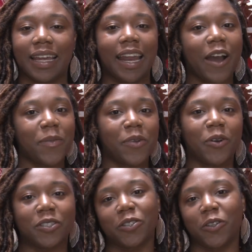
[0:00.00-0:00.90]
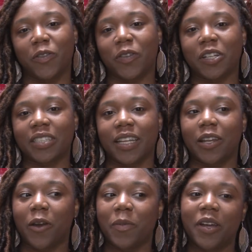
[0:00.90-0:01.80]
and now I'll be going to a
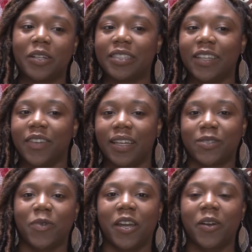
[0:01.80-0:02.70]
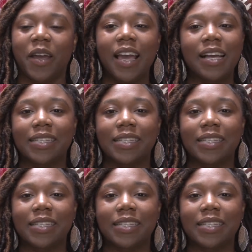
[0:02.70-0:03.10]
university that will be on T V as well.